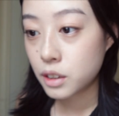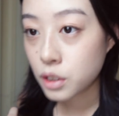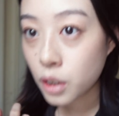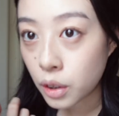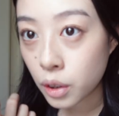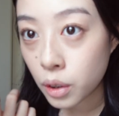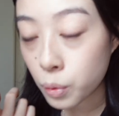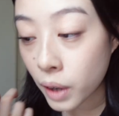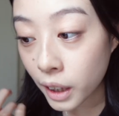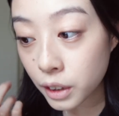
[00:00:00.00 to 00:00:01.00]
so
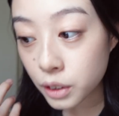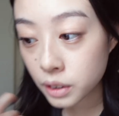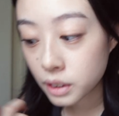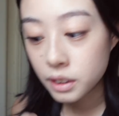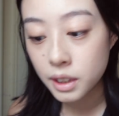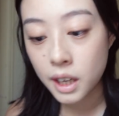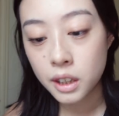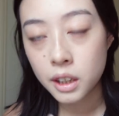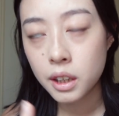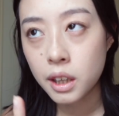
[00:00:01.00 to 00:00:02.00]
what I do is I